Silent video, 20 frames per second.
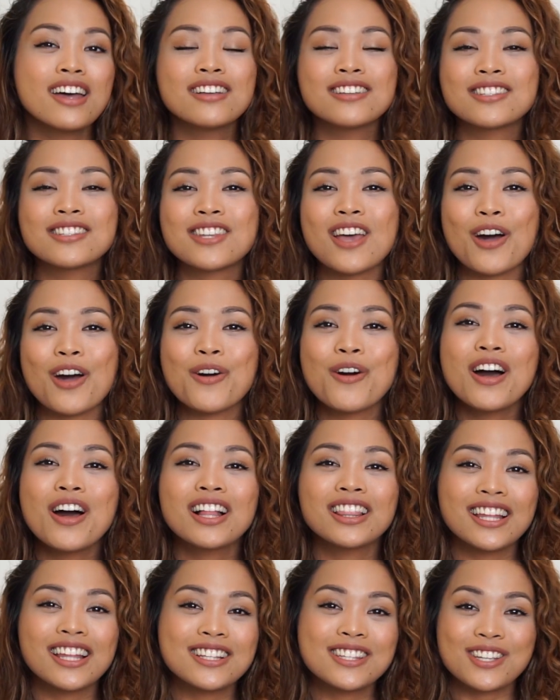So
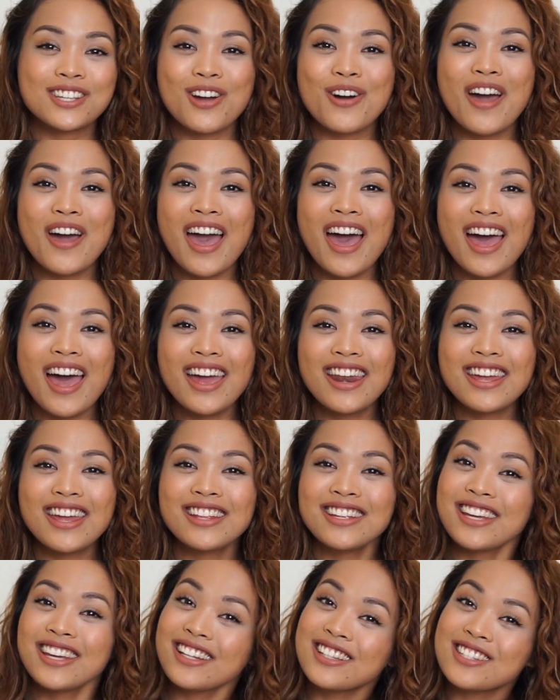let's go ahead
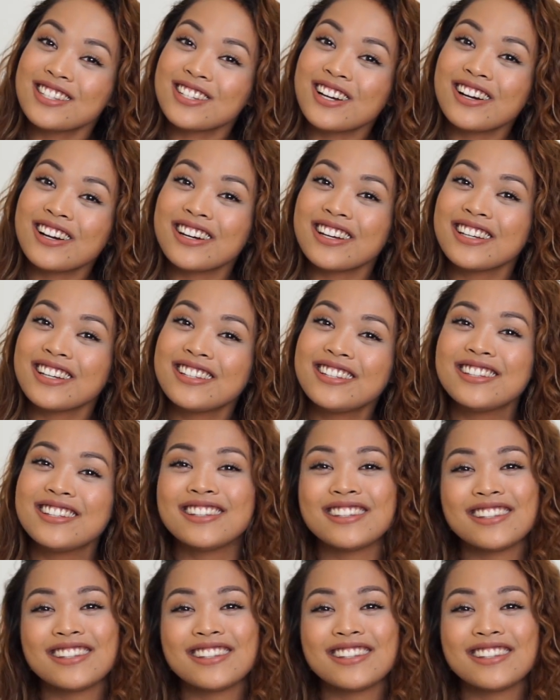and get started.